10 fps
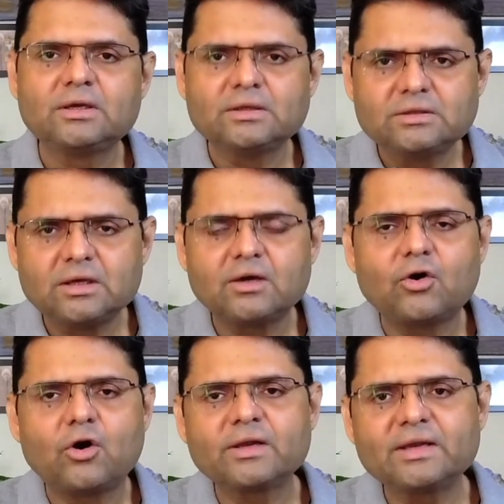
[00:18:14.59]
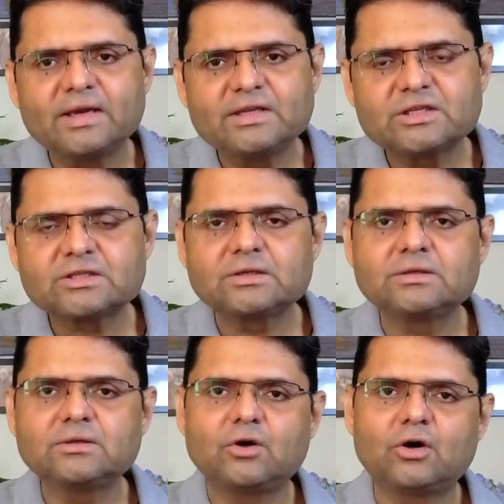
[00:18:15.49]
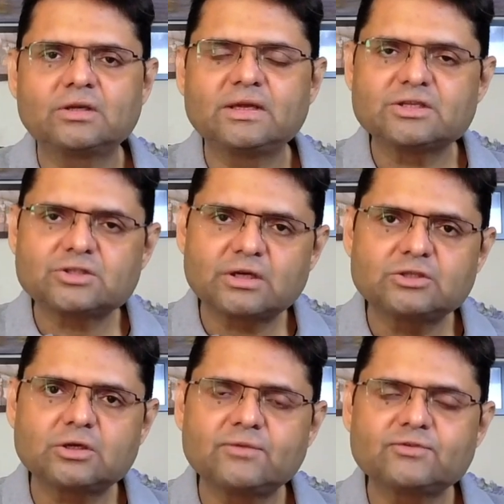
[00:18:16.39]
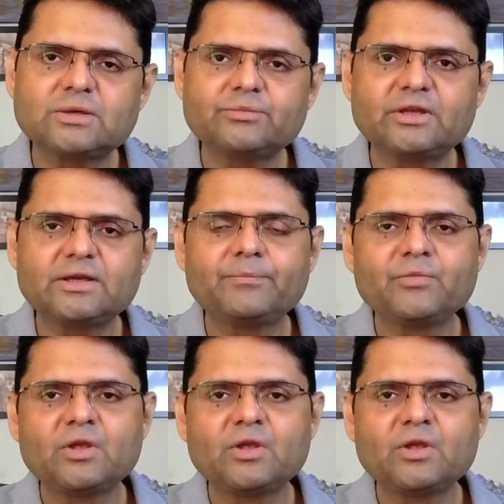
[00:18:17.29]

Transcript: the organization or the structure of something,